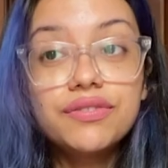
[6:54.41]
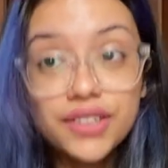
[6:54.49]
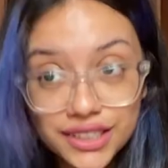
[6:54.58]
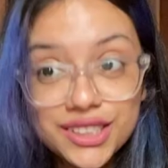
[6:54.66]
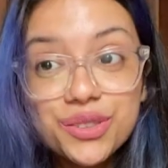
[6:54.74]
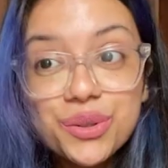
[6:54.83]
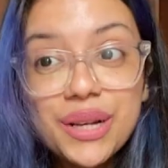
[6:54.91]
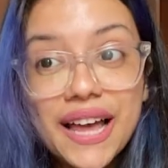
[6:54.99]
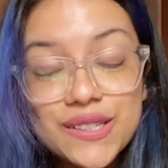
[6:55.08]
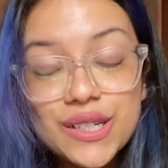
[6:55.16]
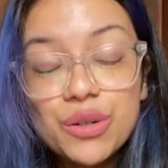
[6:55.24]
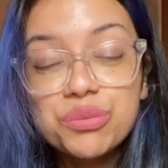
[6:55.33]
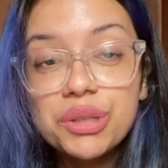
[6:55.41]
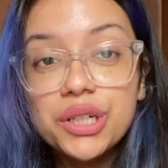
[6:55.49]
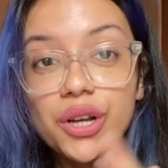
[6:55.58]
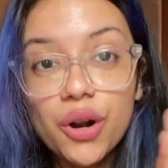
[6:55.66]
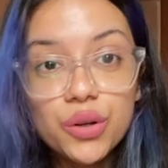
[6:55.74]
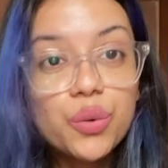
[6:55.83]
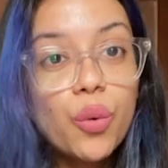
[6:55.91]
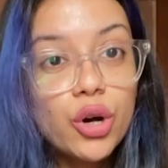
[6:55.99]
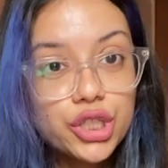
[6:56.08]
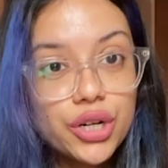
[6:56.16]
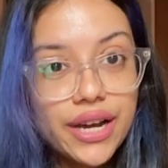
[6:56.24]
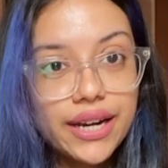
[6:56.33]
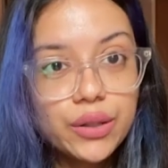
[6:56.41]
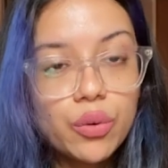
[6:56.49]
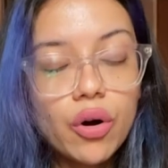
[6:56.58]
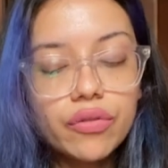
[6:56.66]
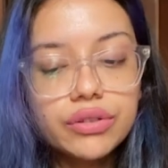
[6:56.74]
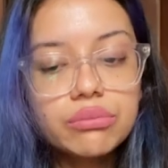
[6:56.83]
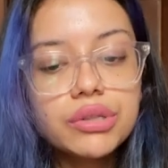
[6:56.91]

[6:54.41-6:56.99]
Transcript: First rule actually would be not to wash your hair too often,